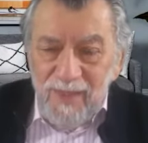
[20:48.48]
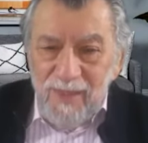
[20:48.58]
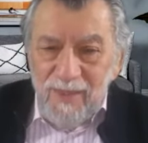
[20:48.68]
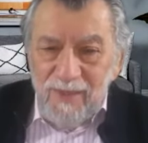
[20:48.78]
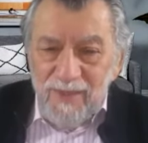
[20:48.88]

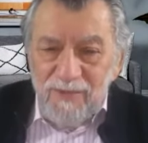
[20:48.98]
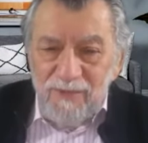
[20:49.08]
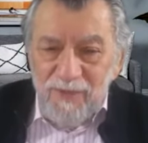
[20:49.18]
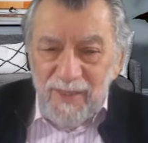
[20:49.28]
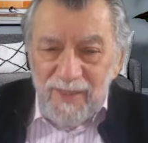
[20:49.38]
this
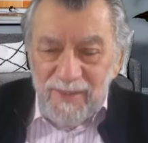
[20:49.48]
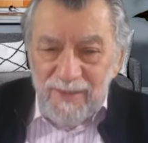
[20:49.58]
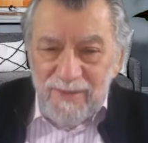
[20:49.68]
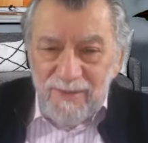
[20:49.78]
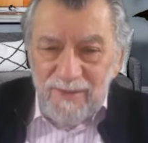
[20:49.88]

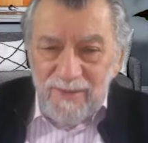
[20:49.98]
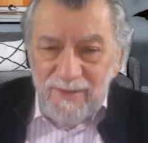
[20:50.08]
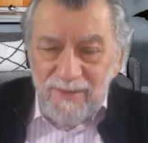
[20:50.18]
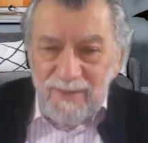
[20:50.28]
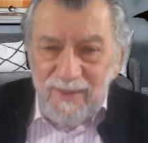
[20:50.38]
phase
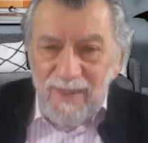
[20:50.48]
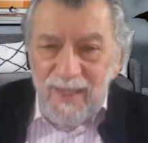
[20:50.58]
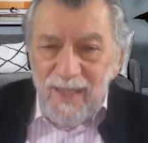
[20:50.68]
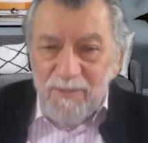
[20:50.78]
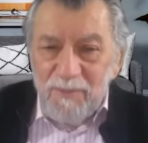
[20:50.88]

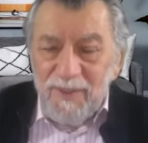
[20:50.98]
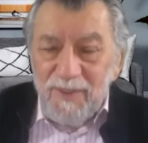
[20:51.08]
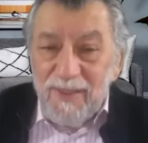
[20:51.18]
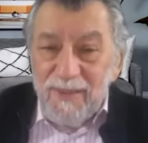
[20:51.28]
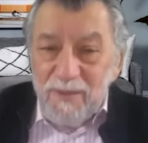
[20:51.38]
and
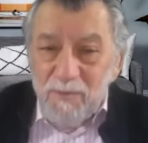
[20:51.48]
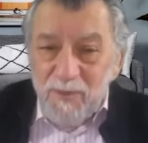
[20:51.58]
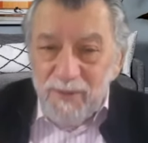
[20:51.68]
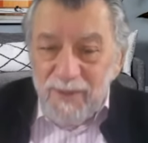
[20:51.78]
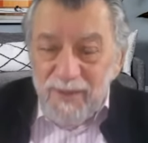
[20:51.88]
begin to
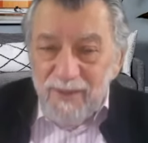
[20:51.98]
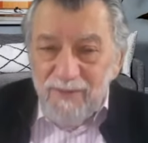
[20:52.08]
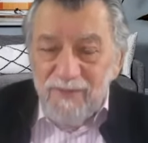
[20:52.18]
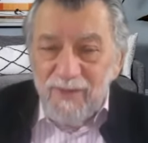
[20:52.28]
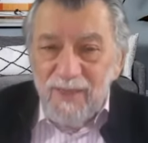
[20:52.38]
believe